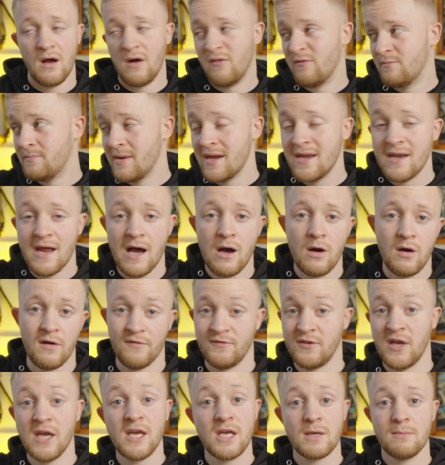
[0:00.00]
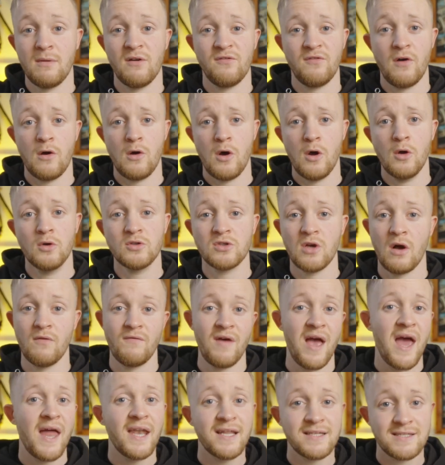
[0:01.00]
I've been out, I've taken my photos, I've
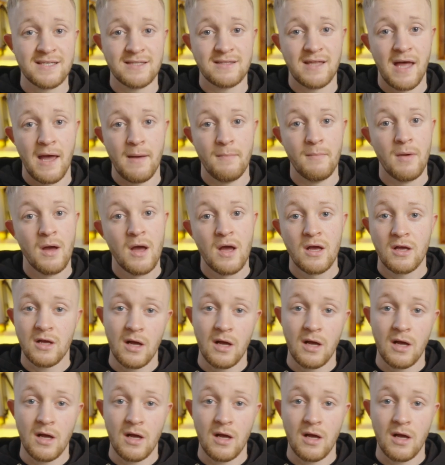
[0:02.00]
edited them.